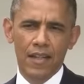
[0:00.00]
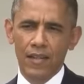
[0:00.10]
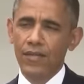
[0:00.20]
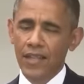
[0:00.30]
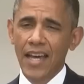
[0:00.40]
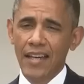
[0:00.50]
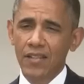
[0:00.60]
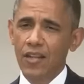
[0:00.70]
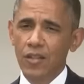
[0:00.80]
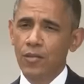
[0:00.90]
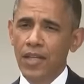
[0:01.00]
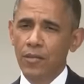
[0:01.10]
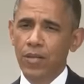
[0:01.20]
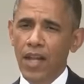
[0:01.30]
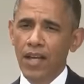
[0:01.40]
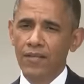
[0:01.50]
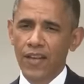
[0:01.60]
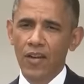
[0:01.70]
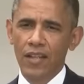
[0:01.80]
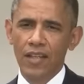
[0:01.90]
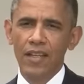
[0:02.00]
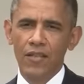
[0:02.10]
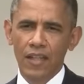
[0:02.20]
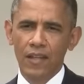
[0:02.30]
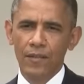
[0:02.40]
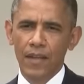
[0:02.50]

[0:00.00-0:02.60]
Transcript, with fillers: that the tax laws are being applied fairly and evenly.